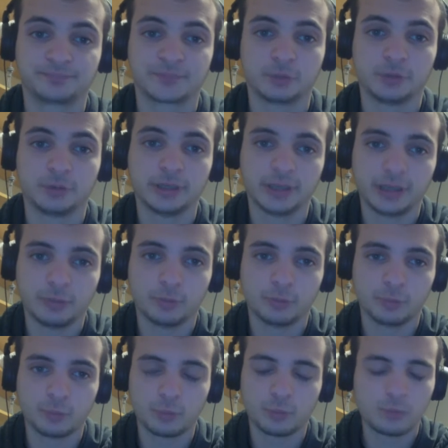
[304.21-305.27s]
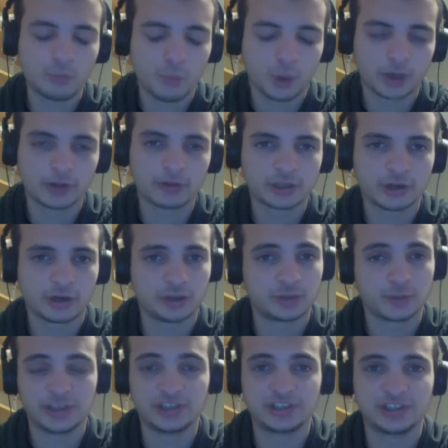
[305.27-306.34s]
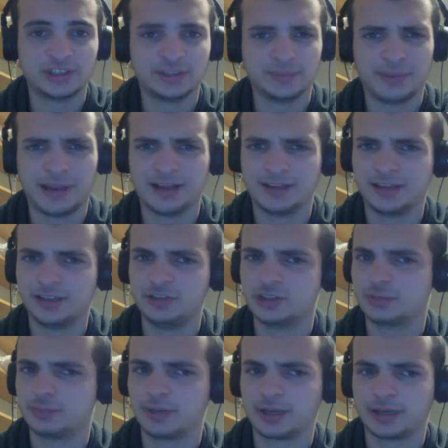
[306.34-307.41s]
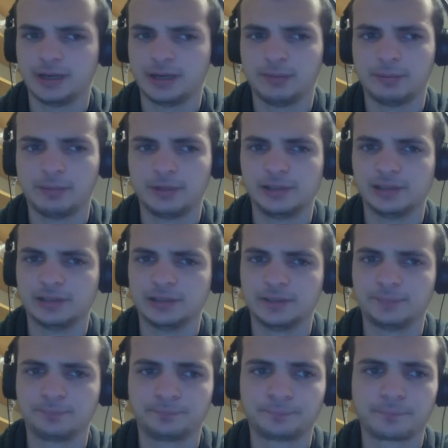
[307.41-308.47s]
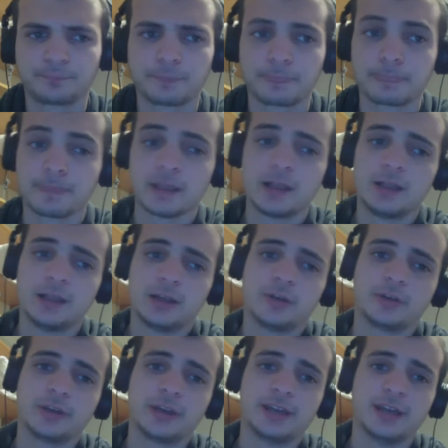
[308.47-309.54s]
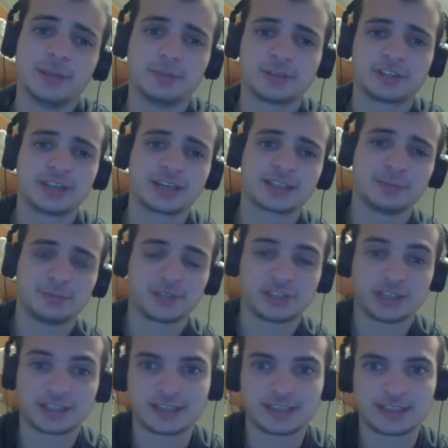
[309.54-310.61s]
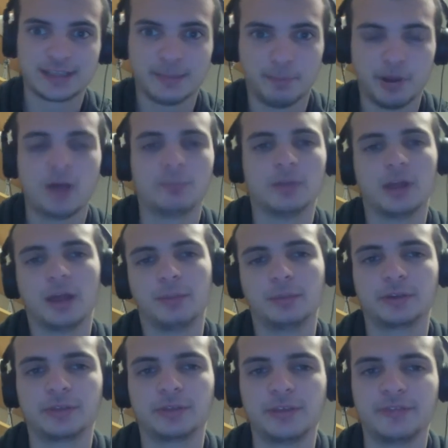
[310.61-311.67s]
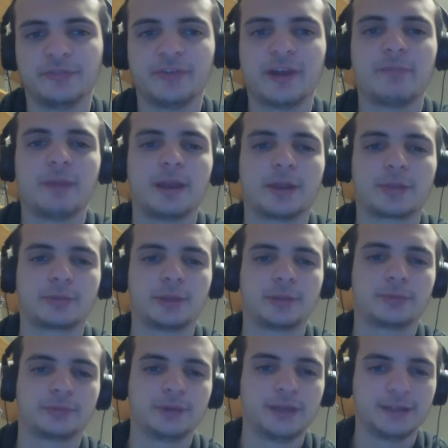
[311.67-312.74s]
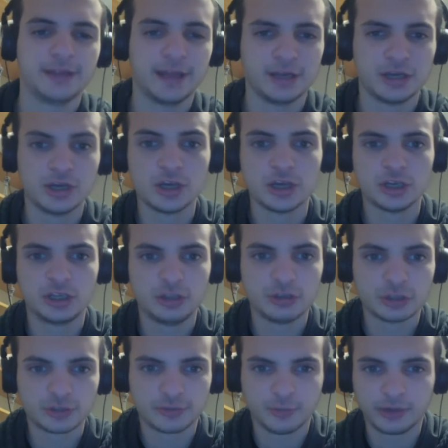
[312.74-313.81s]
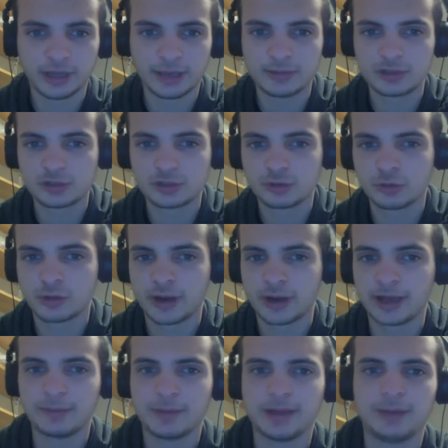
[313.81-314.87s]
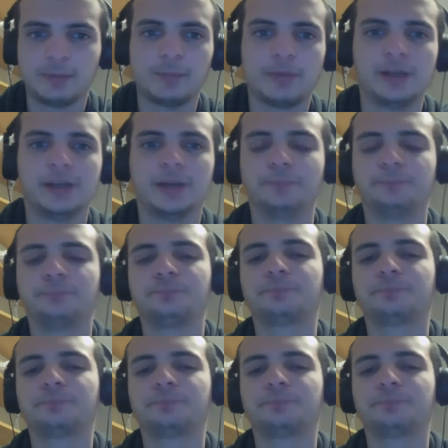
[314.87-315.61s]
really one of those cards when you see it in Paladin, you just pick it up immediately. Okay, number 6. Number 6 is the Bomb Lobber, the 5-mana 3/3 that deals 4 damage to a random enemy minion.